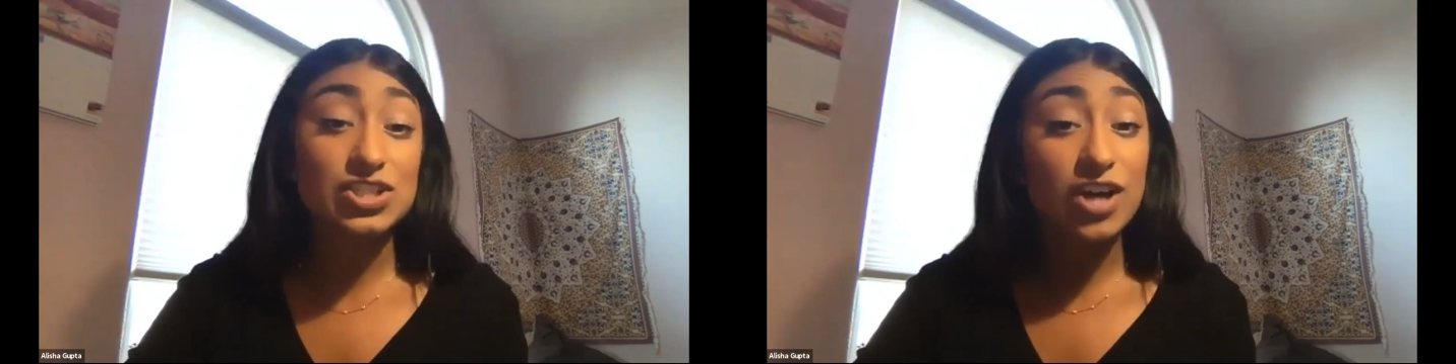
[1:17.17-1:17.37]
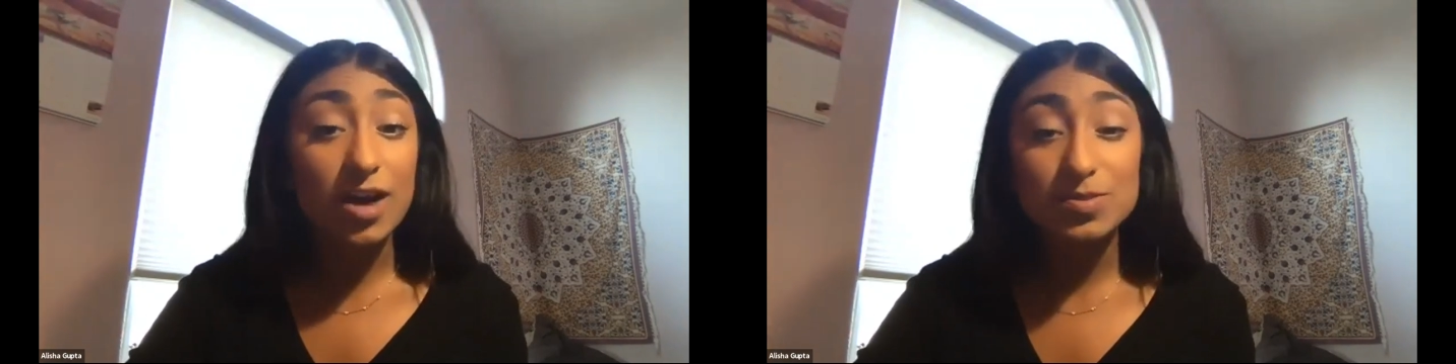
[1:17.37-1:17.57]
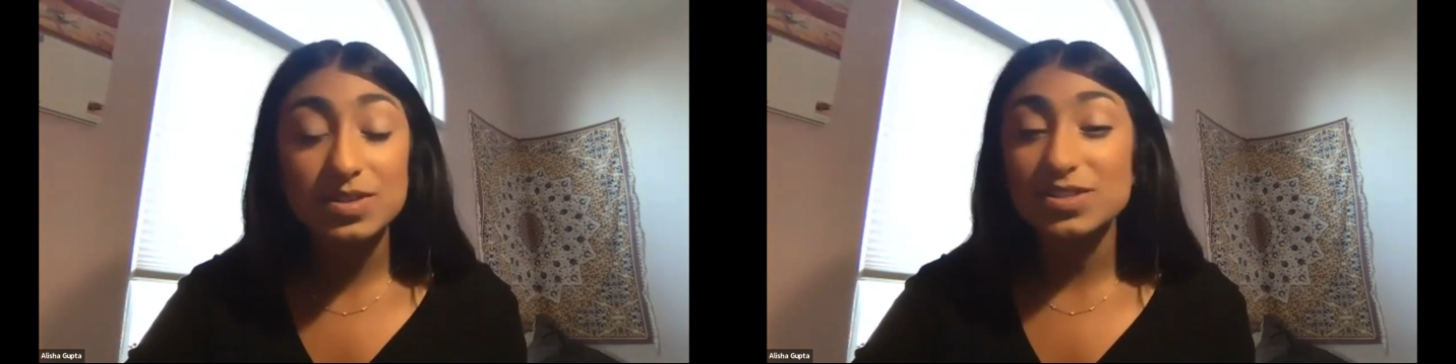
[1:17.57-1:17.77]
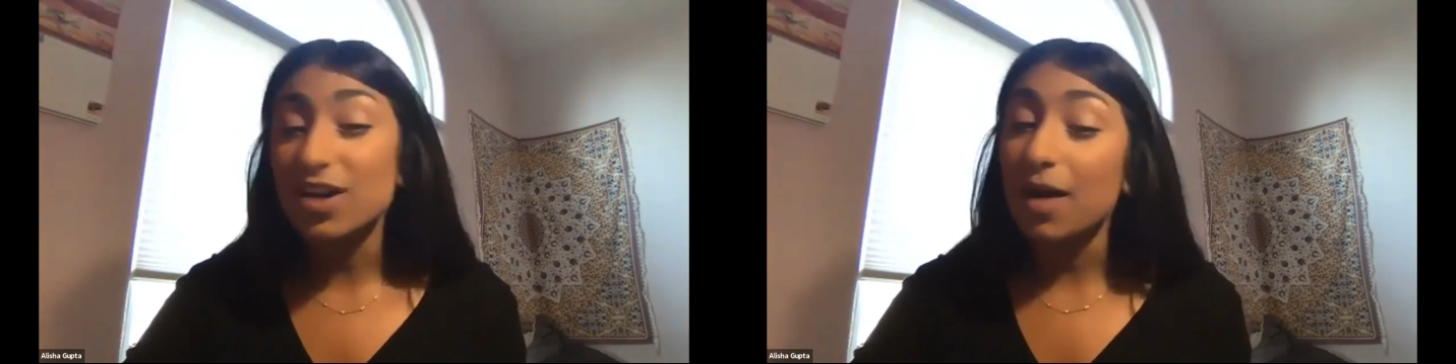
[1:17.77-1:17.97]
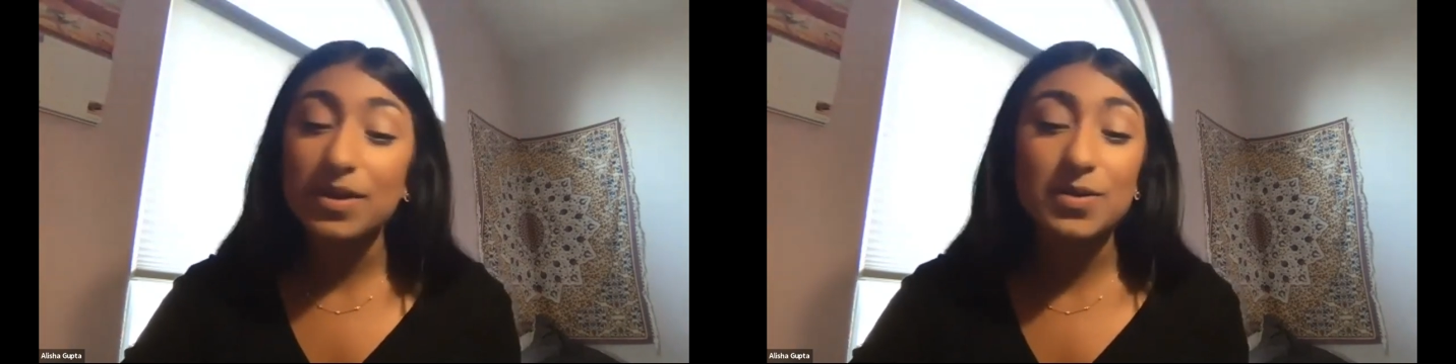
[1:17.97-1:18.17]

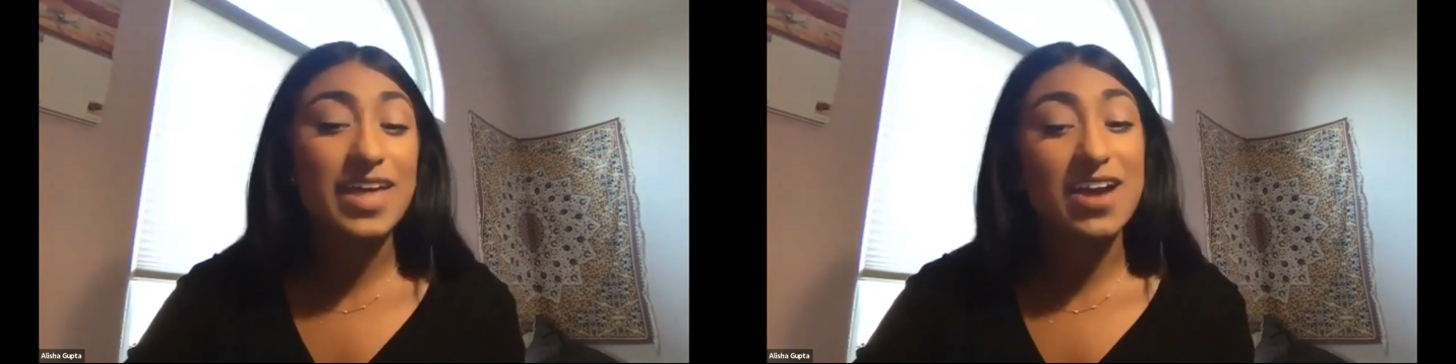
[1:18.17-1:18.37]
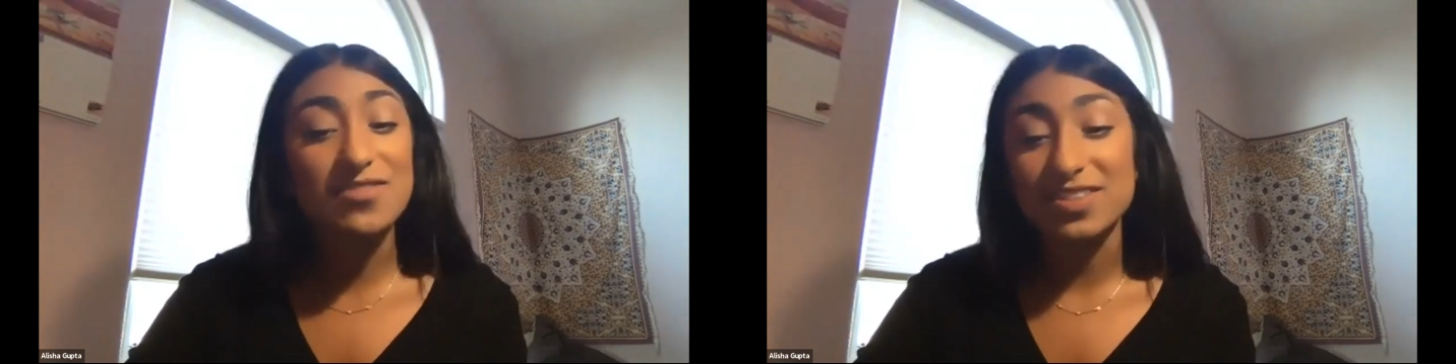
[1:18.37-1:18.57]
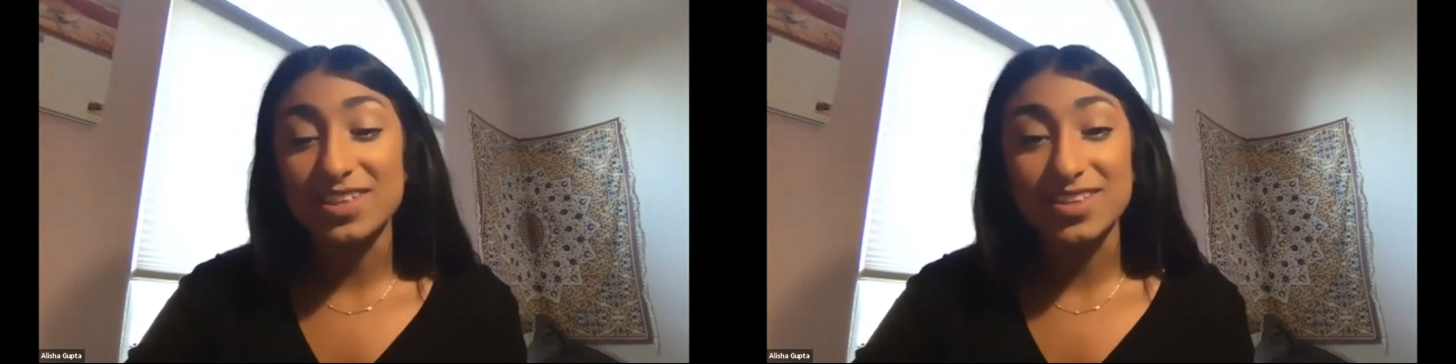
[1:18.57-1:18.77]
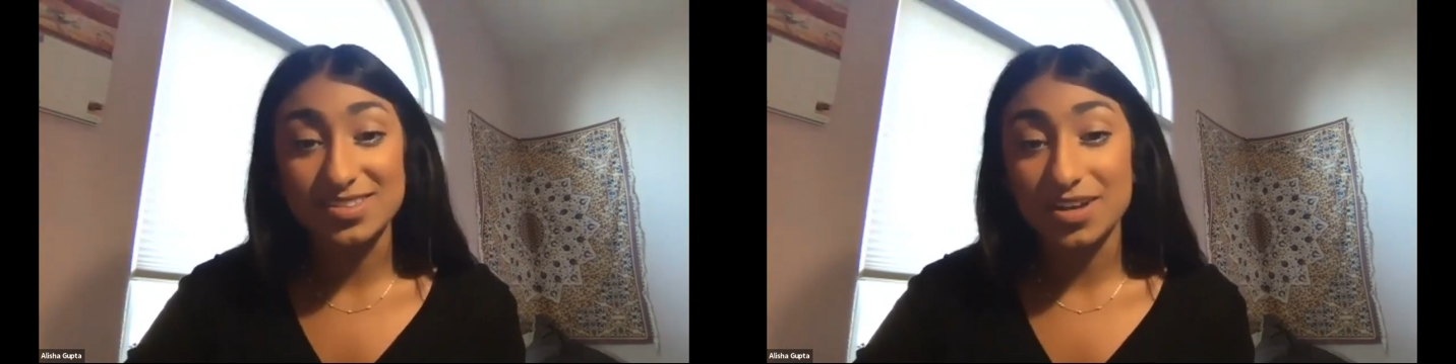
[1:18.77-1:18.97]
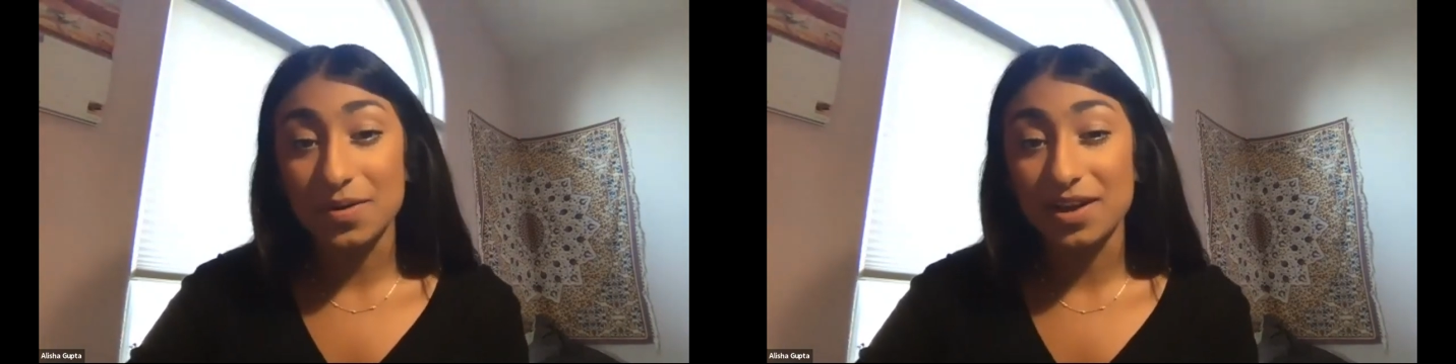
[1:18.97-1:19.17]
topic with everything that's
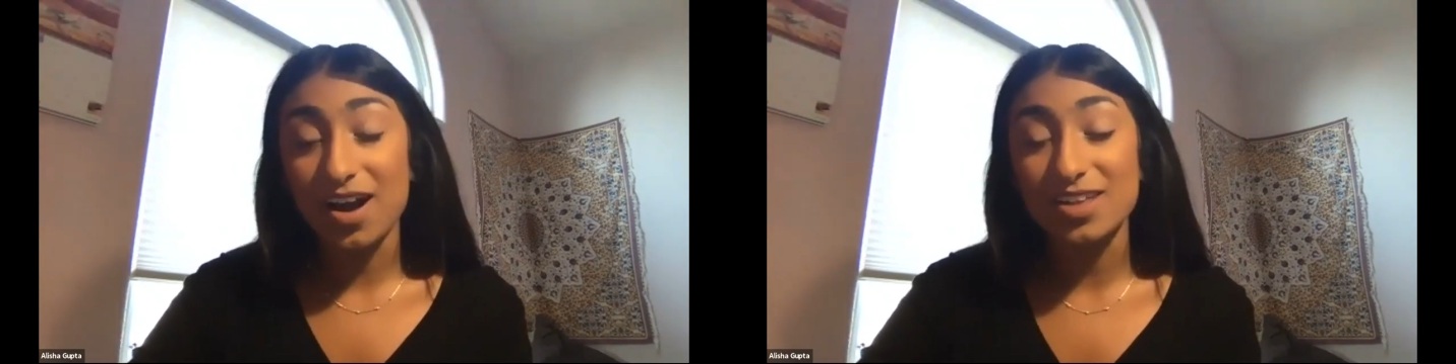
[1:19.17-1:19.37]
going on.